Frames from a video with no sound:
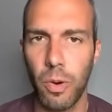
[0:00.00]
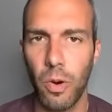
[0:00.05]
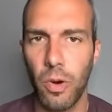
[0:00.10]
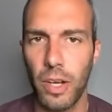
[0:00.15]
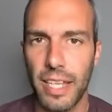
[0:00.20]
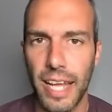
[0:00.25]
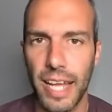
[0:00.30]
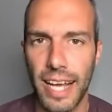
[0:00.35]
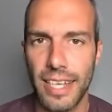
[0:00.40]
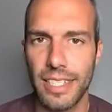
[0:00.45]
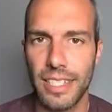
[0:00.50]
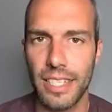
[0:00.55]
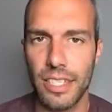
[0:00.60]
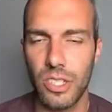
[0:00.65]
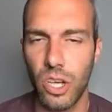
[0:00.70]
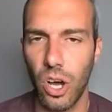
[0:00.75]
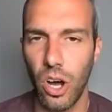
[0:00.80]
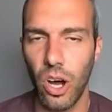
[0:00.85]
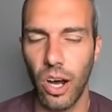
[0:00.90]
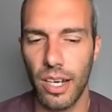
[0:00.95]
Poke Daxi
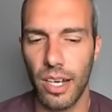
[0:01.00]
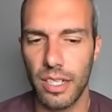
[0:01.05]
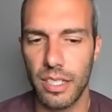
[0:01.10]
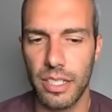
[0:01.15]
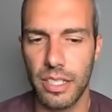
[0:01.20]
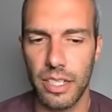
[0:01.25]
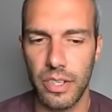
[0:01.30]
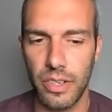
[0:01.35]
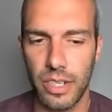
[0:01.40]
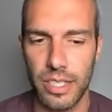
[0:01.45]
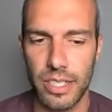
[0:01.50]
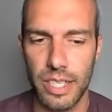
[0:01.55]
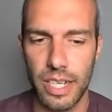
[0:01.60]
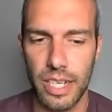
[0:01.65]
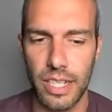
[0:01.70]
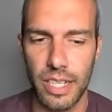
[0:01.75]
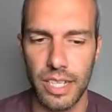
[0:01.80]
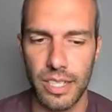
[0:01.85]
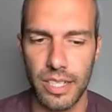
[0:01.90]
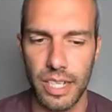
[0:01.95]
talk series
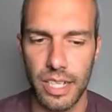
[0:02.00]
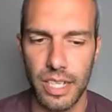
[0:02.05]
that he does,